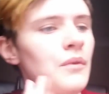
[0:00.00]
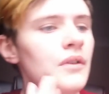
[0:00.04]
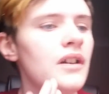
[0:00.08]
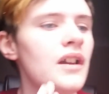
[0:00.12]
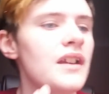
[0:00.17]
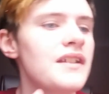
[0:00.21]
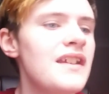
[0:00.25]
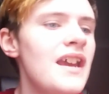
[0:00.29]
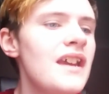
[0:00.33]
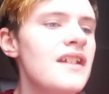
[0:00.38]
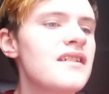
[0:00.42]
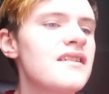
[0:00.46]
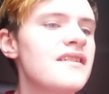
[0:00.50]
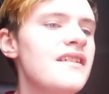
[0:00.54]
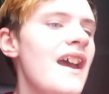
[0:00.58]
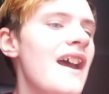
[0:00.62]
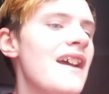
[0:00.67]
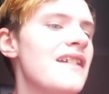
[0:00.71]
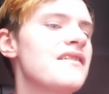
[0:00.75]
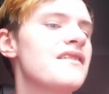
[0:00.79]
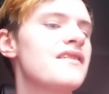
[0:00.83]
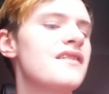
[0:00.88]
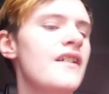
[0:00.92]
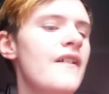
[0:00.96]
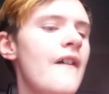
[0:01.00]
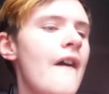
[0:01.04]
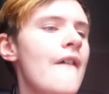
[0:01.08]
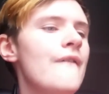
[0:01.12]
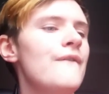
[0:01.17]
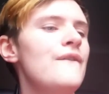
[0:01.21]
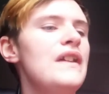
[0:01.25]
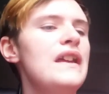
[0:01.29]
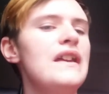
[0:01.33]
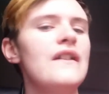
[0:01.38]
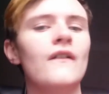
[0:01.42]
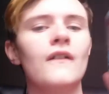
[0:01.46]
We're gonna taste test
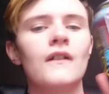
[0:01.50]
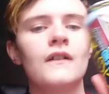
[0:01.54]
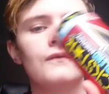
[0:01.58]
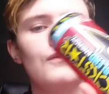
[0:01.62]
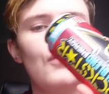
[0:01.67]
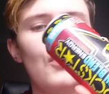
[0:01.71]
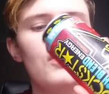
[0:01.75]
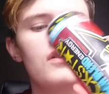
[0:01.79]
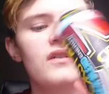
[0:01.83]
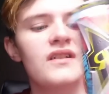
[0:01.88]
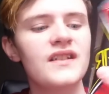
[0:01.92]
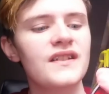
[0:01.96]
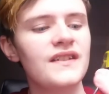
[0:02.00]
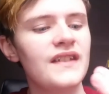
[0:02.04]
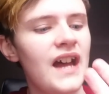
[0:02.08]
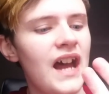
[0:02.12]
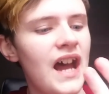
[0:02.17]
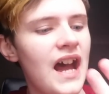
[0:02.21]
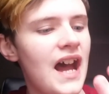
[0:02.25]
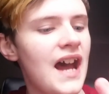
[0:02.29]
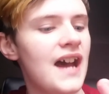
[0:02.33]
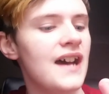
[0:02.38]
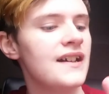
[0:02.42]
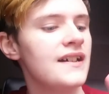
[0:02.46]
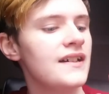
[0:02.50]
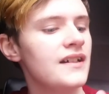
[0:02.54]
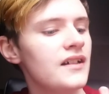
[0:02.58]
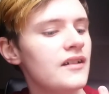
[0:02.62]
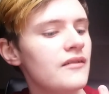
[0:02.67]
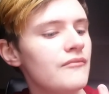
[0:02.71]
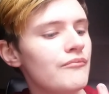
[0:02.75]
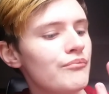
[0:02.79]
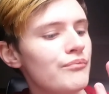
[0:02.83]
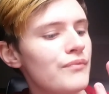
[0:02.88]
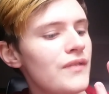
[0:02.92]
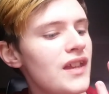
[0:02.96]
the Rockstar
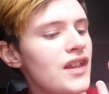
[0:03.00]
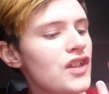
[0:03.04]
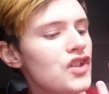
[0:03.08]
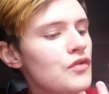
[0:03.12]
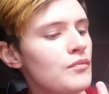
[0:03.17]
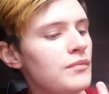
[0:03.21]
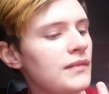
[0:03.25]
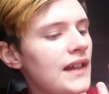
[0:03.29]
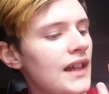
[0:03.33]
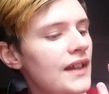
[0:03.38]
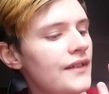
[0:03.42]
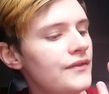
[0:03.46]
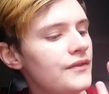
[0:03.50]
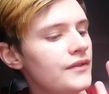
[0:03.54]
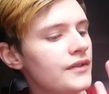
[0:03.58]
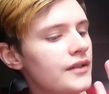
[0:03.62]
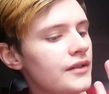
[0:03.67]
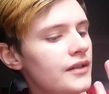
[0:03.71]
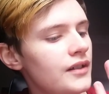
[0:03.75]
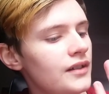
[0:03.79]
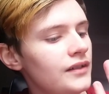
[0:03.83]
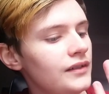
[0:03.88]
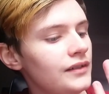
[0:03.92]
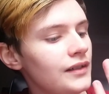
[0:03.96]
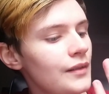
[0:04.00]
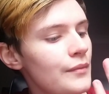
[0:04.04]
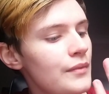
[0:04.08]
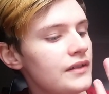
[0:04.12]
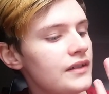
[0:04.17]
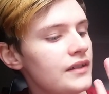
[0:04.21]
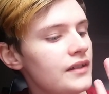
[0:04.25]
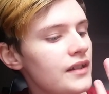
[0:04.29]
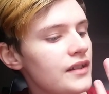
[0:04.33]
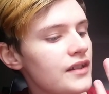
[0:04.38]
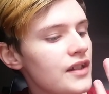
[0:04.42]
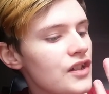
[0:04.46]
Beach Blend.
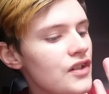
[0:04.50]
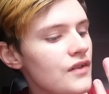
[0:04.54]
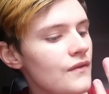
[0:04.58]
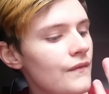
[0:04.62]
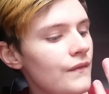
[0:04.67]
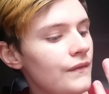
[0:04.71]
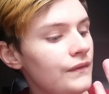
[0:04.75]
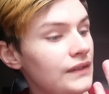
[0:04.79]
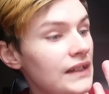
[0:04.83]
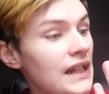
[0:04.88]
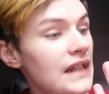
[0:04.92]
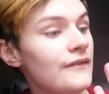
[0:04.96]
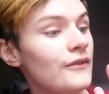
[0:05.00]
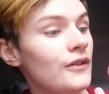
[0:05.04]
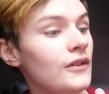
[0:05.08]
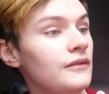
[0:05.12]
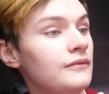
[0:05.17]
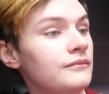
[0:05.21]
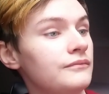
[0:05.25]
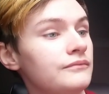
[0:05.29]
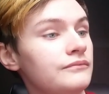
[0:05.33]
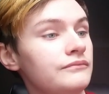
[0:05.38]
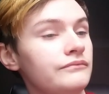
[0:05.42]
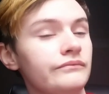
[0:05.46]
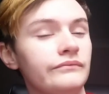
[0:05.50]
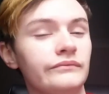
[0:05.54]
Limited edition flavor.